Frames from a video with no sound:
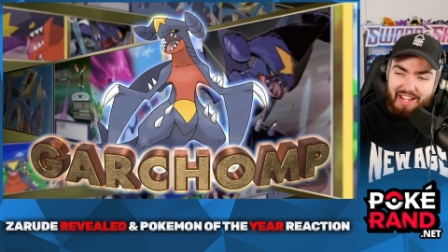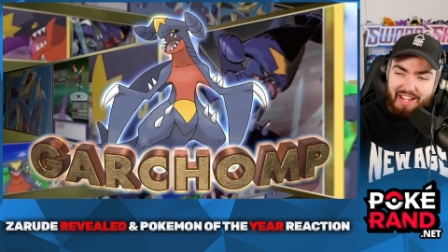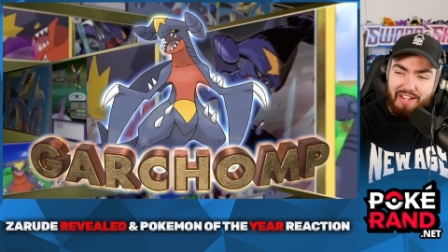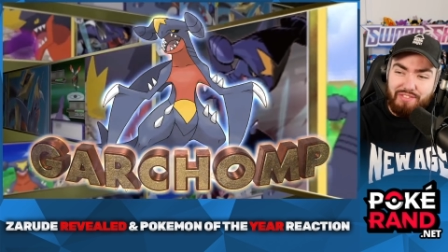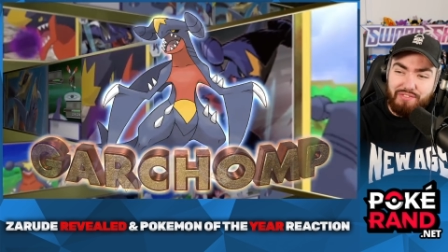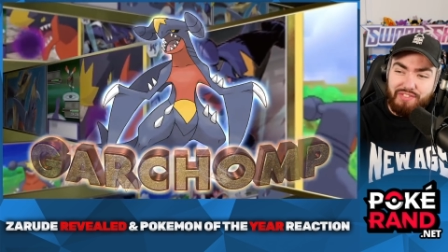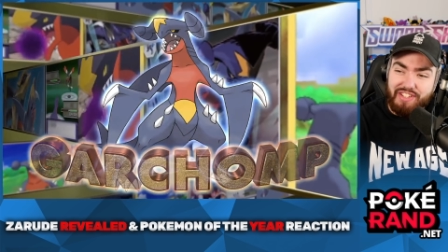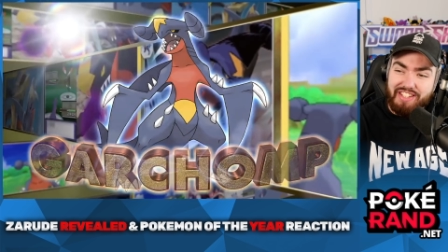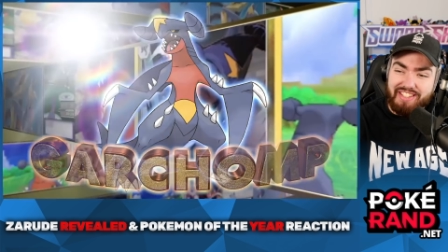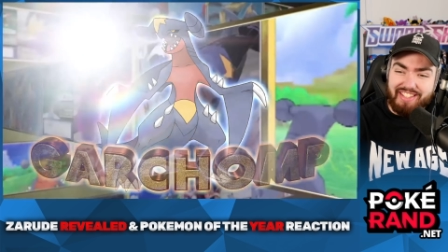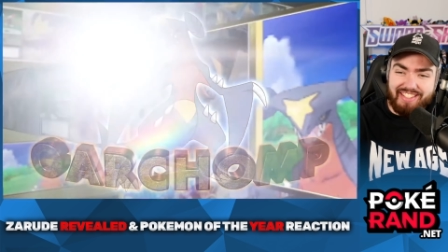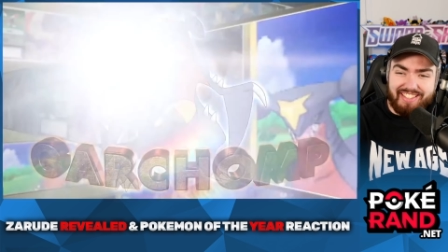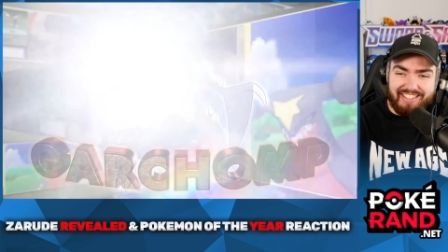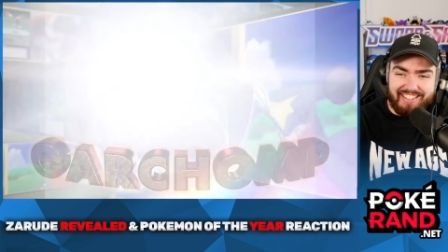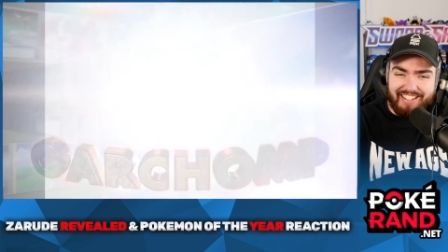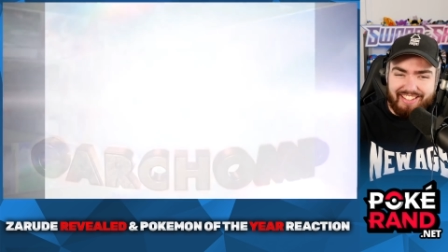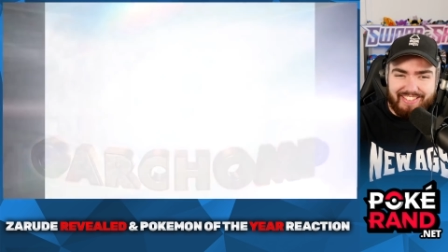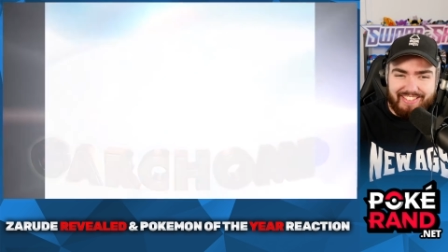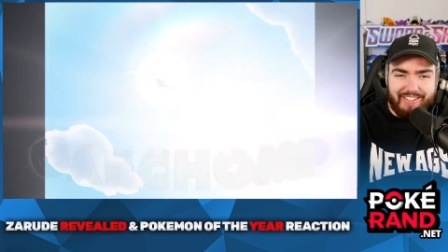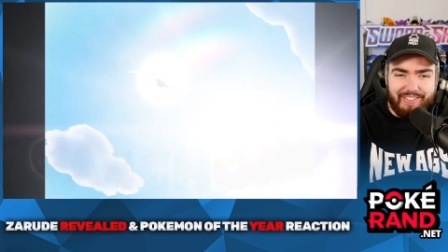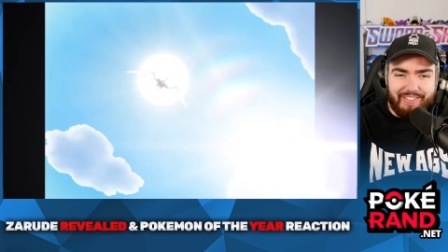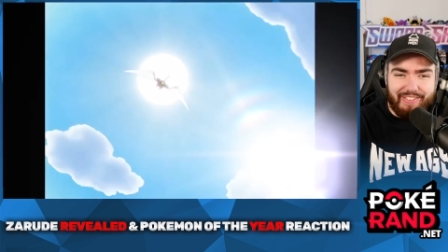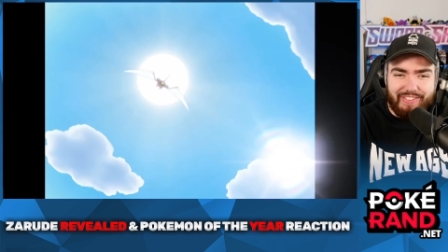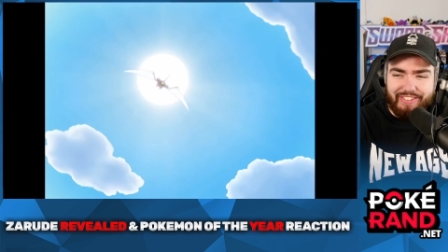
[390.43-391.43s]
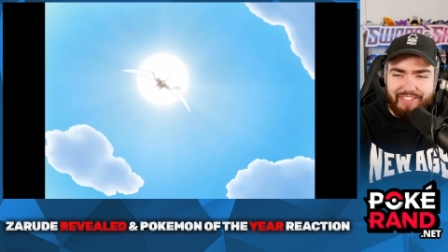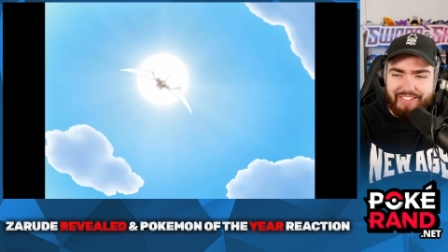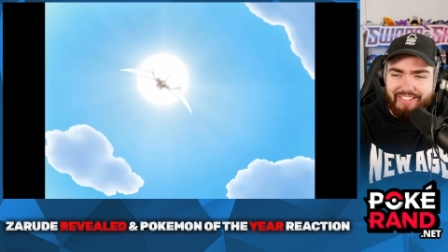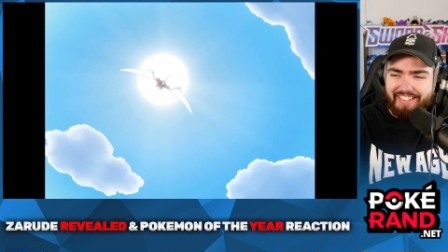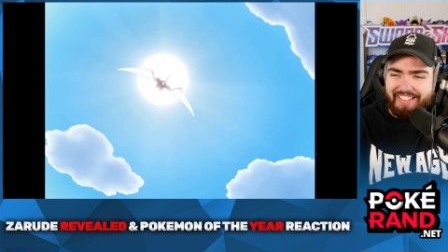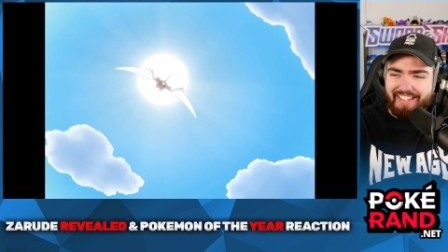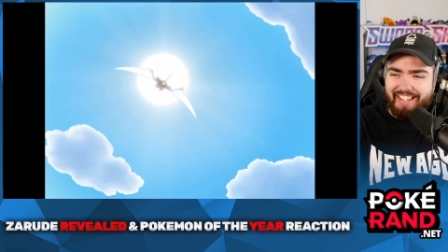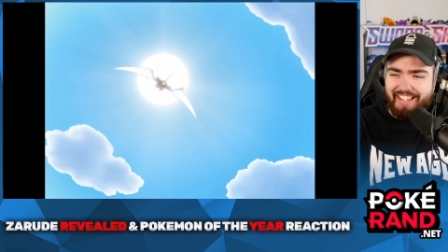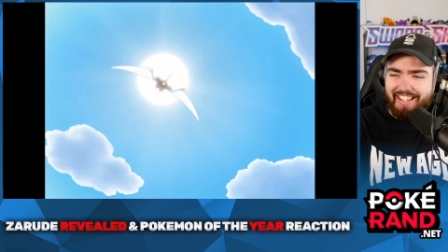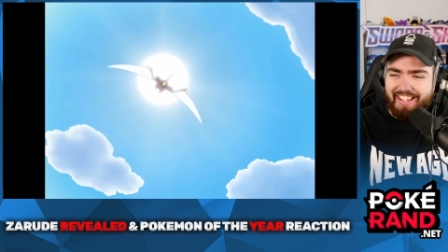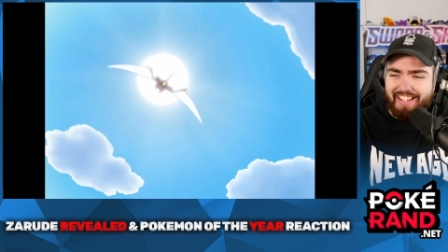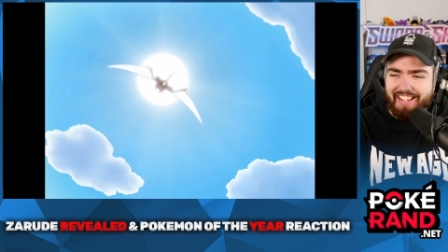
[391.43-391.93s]
in VGC it's so good.
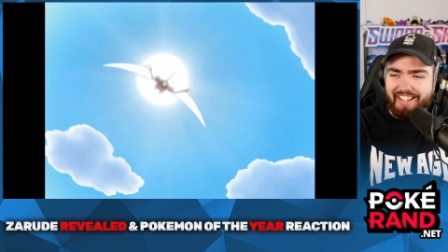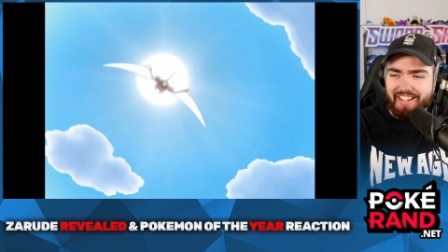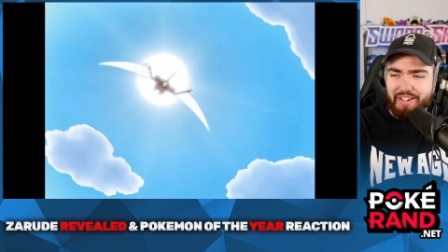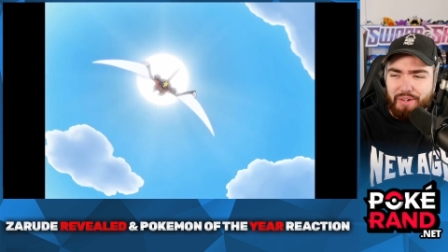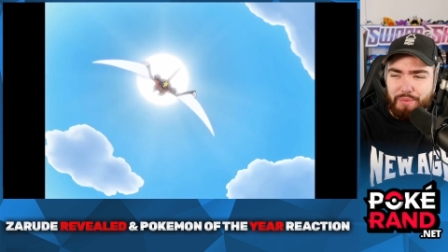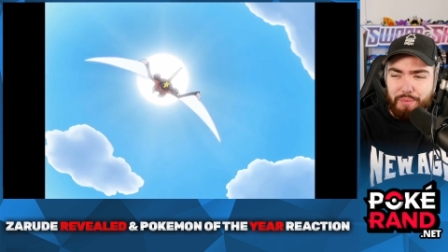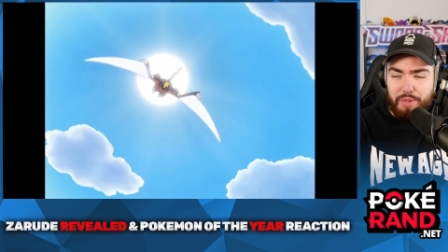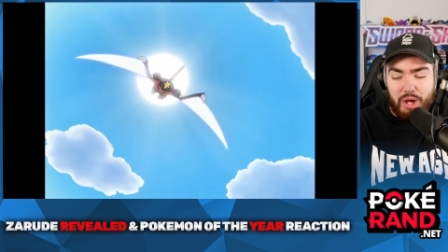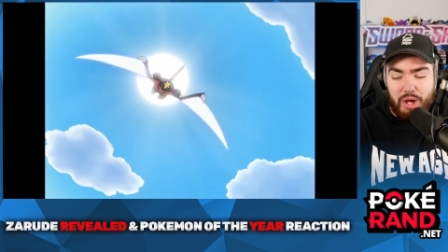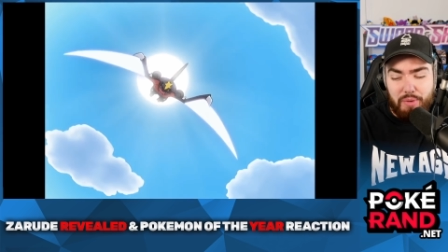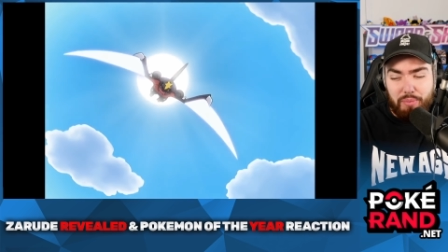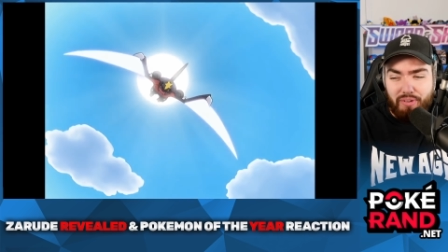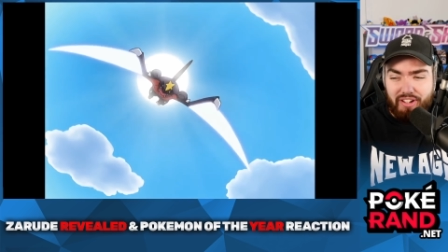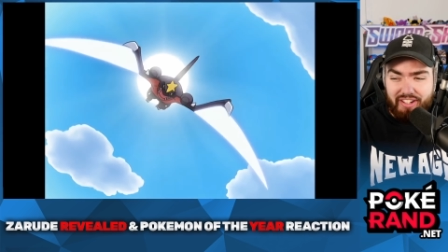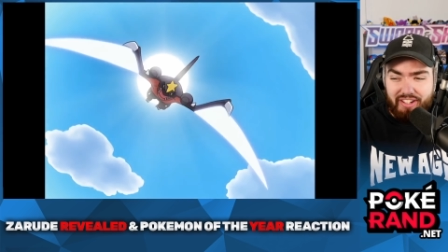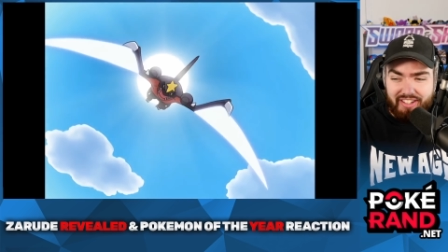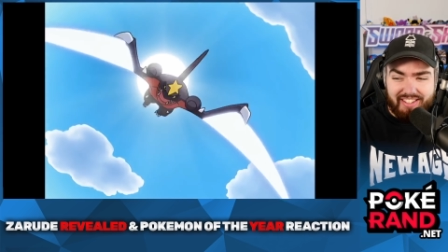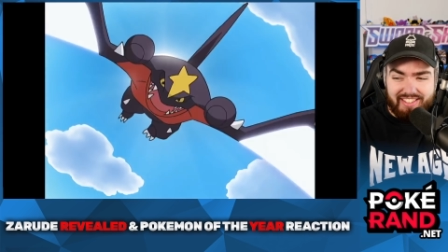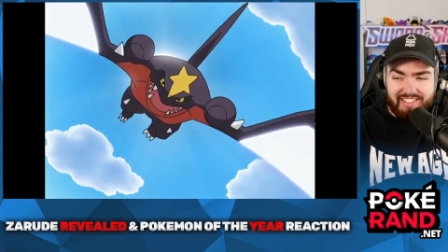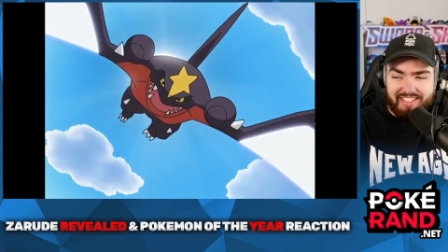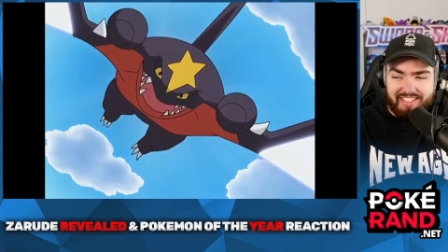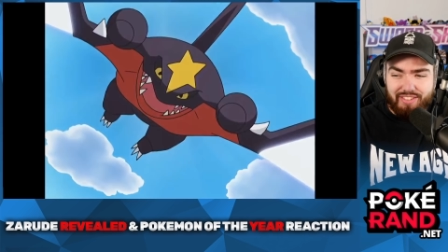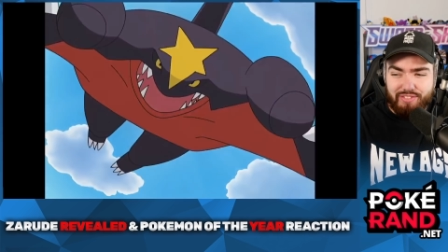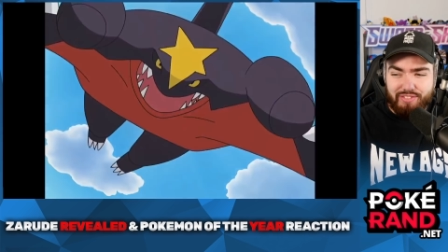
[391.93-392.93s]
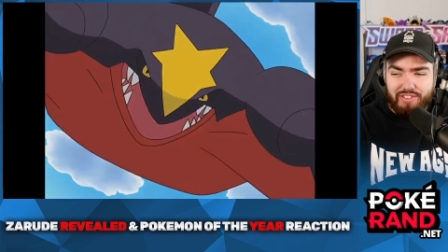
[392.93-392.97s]
We are probably going to see a